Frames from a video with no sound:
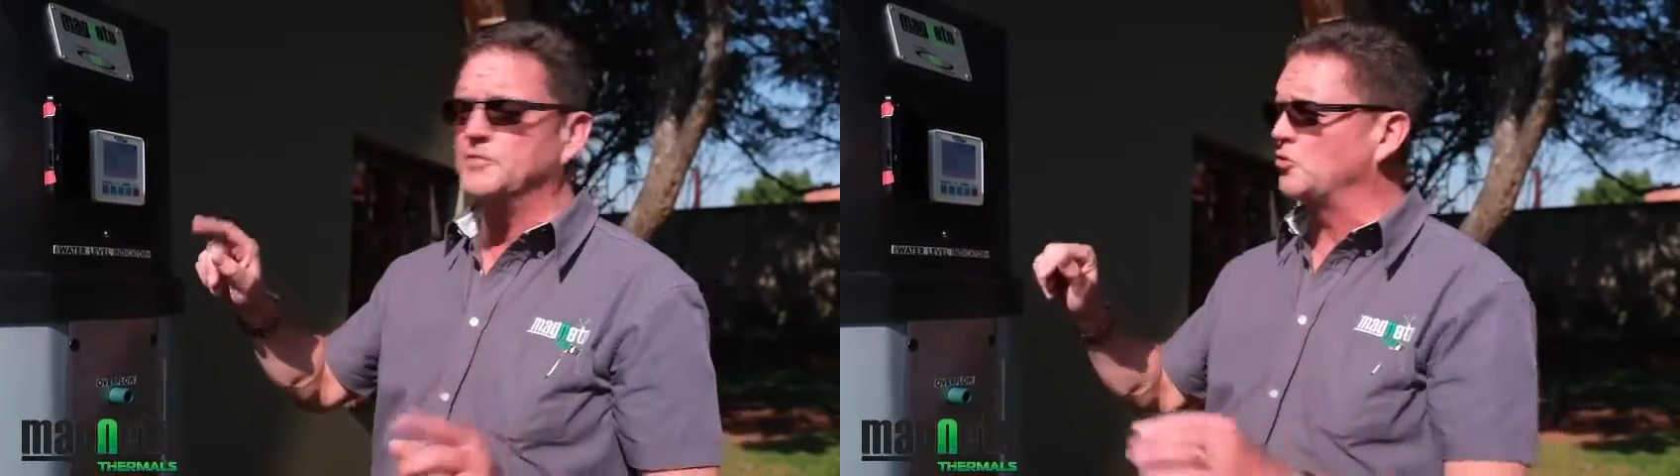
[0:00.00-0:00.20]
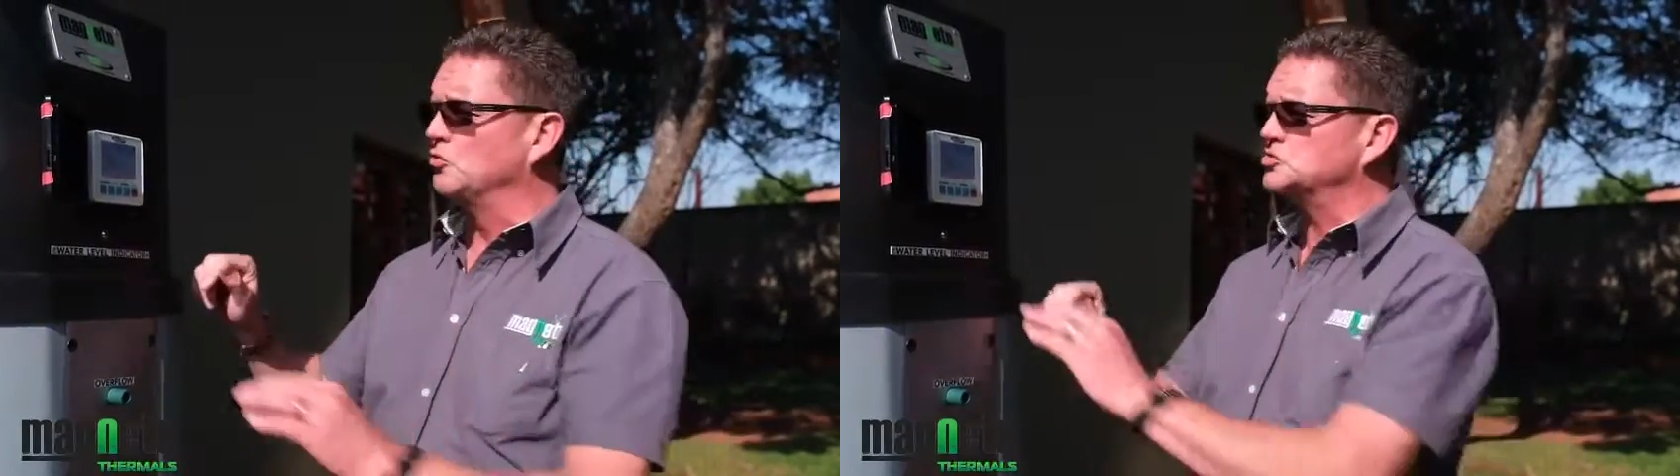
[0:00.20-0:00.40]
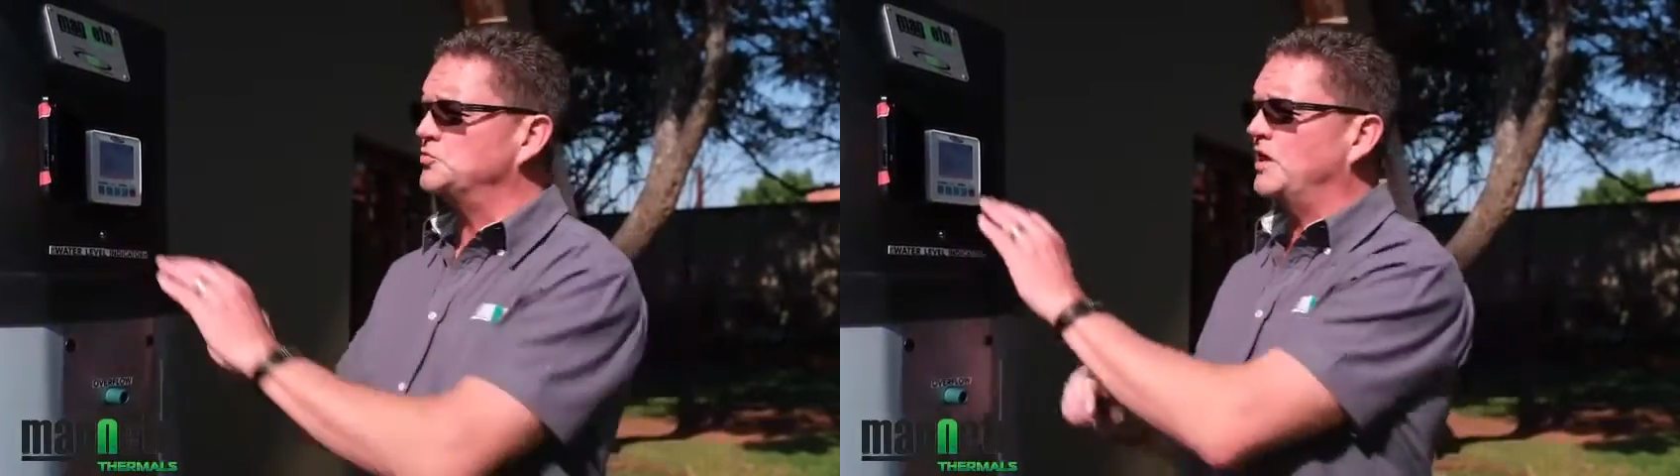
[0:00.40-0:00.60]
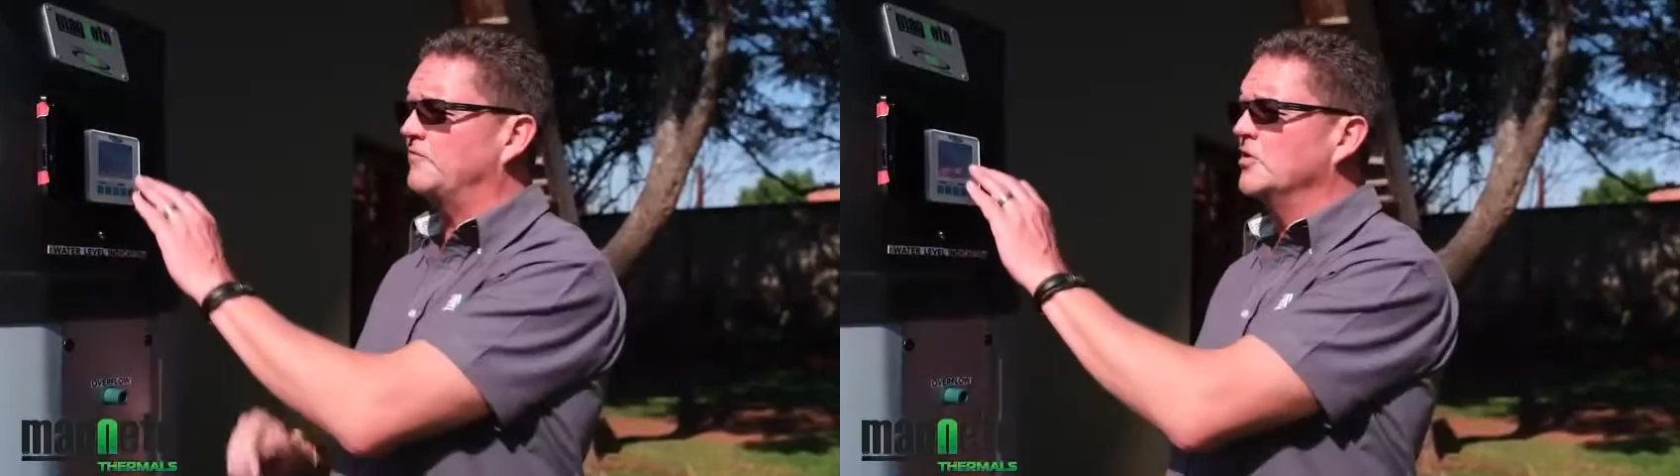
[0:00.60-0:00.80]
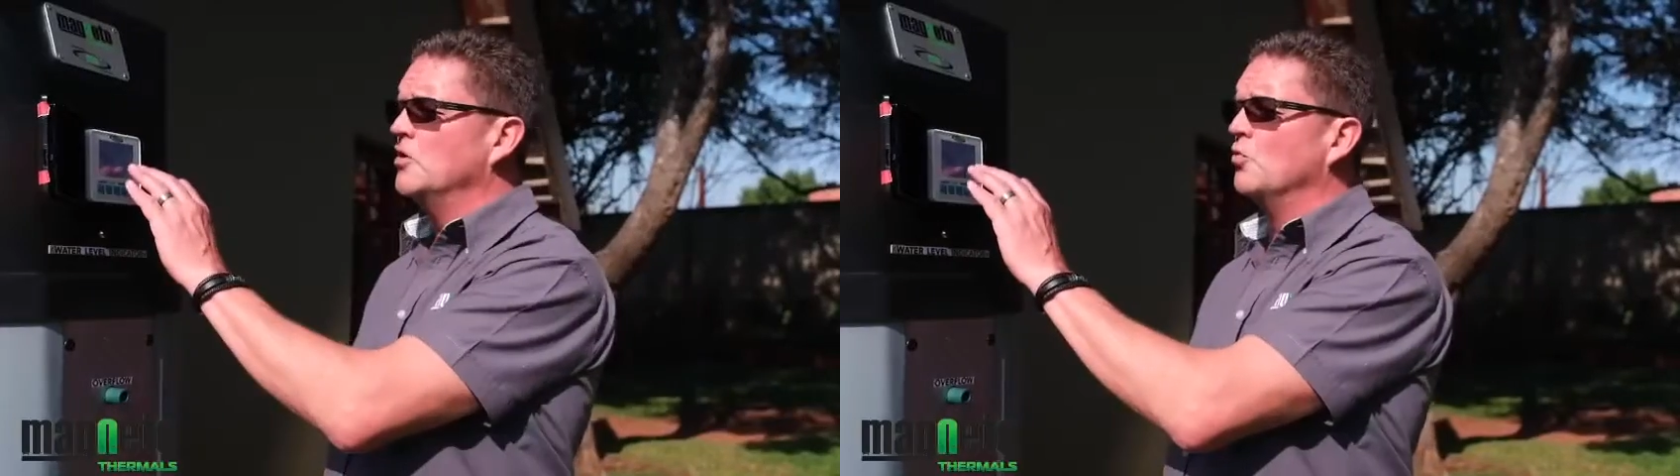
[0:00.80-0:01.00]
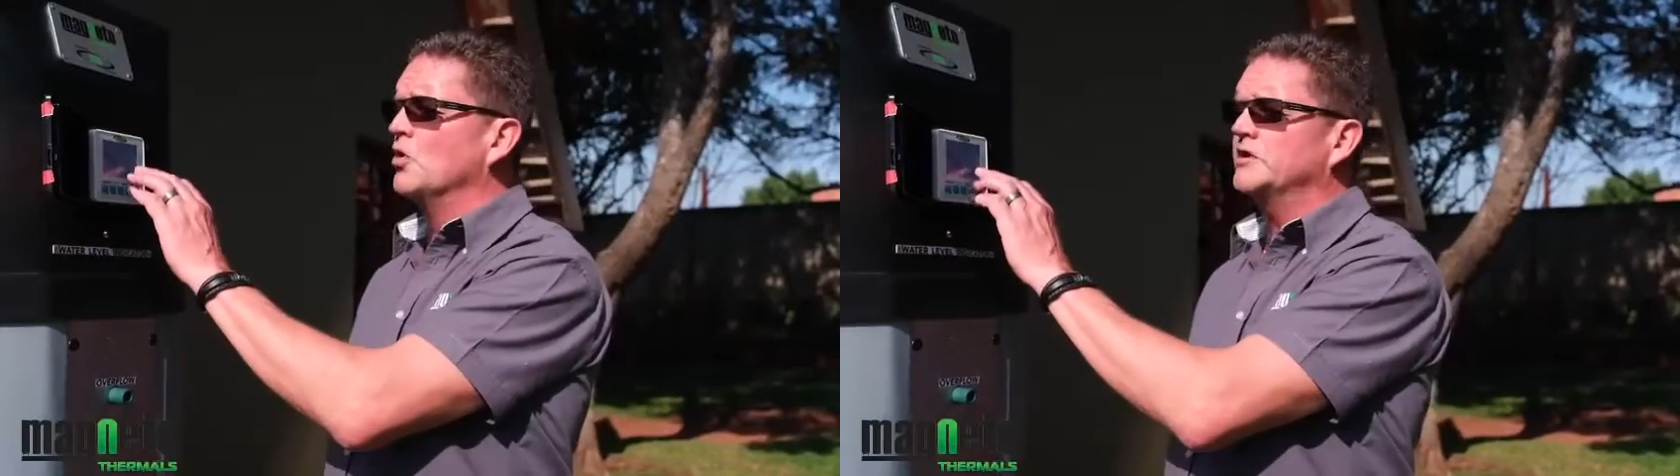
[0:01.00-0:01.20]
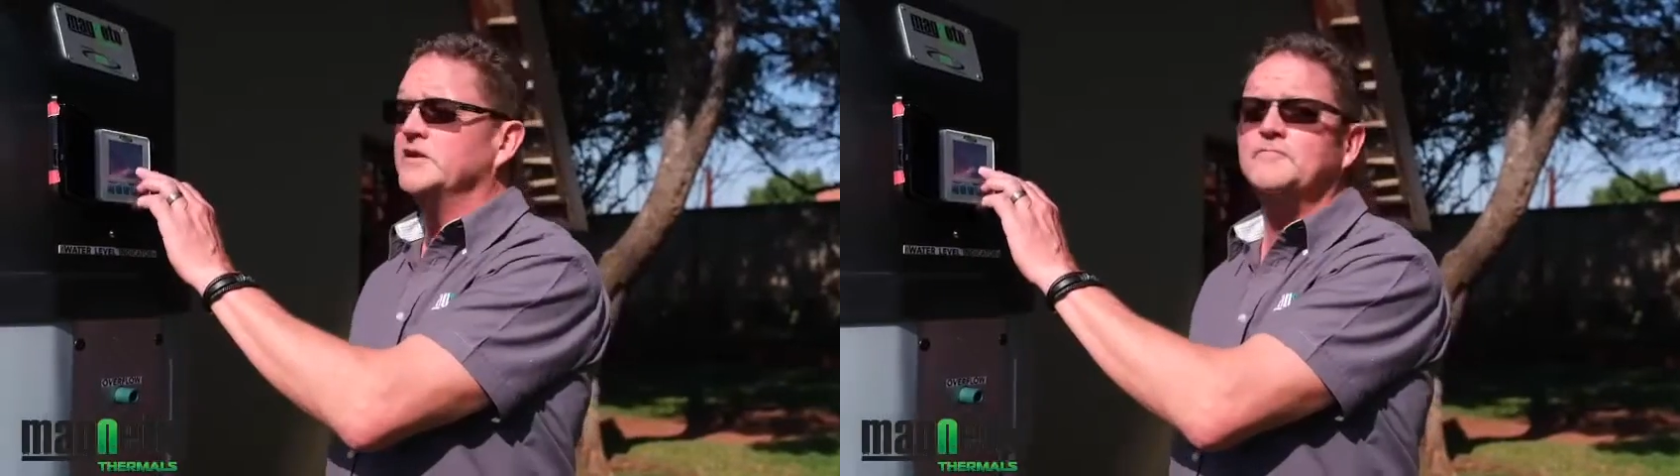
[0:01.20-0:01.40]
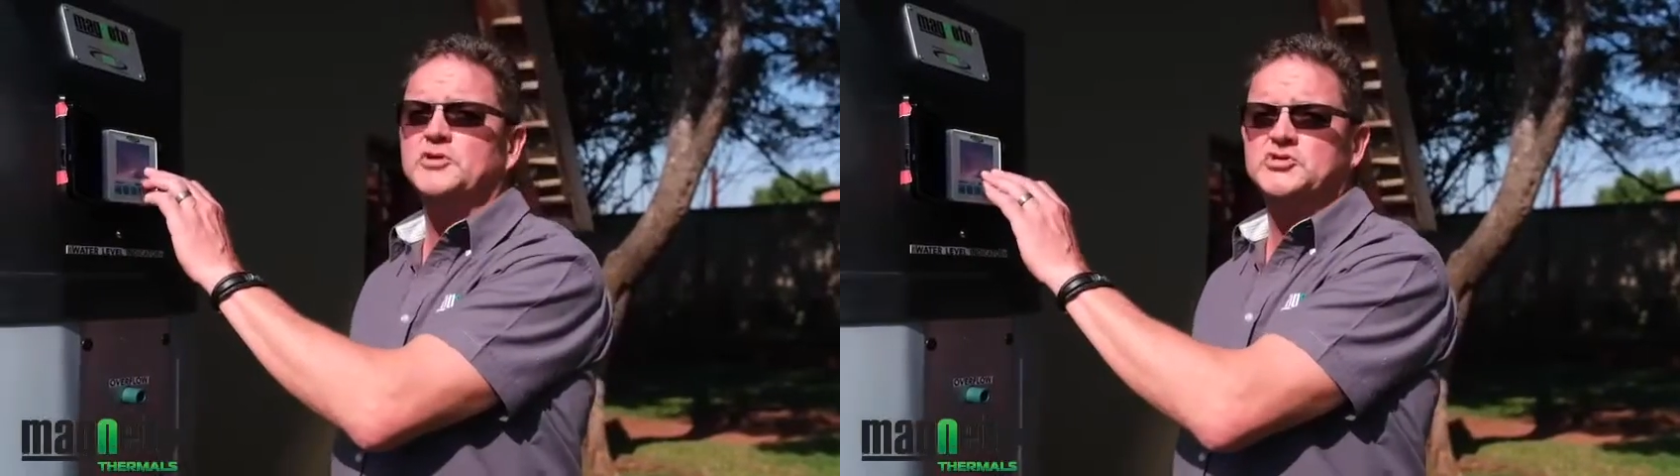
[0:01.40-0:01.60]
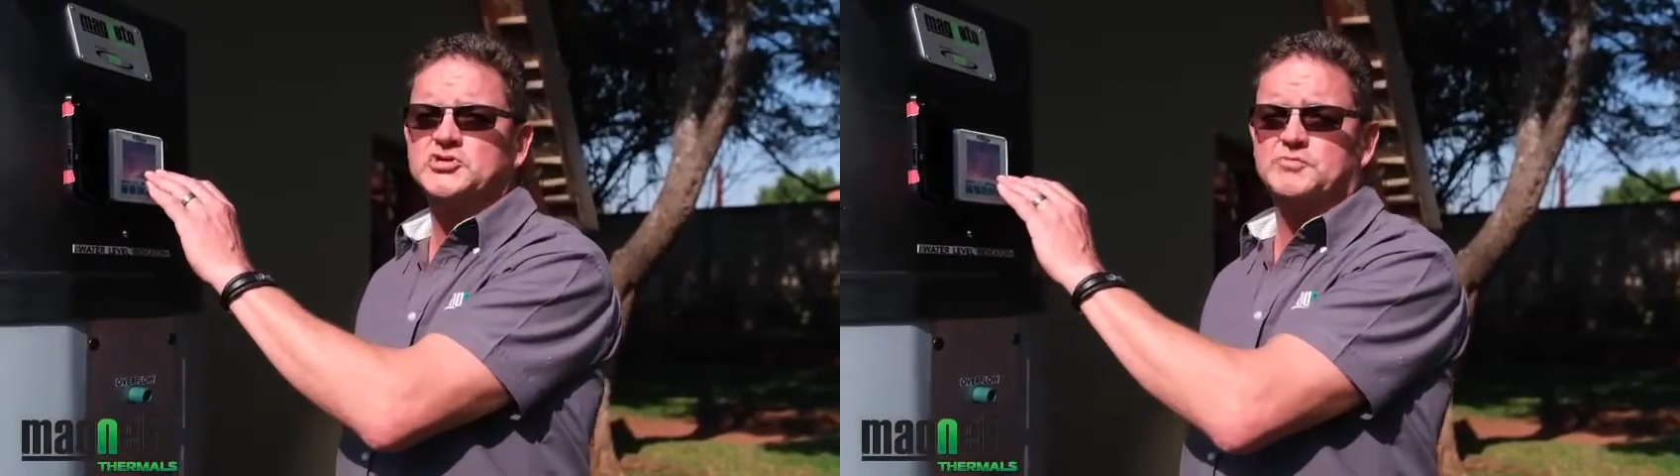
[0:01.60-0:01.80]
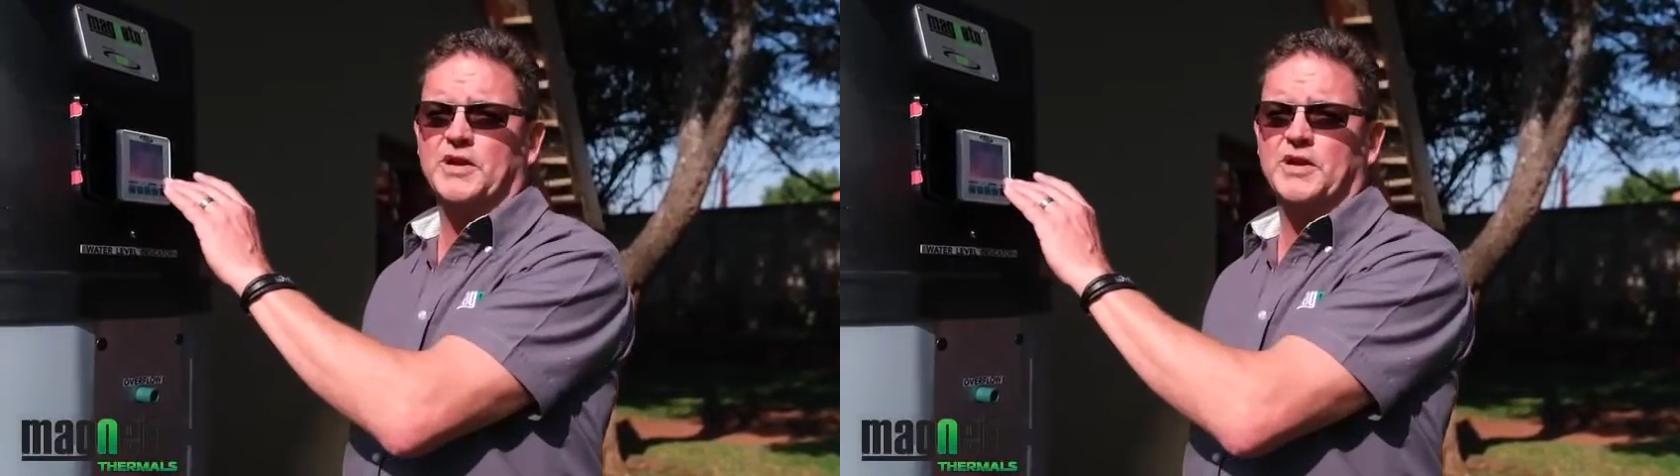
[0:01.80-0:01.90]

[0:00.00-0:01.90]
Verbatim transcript: because we have water temperatures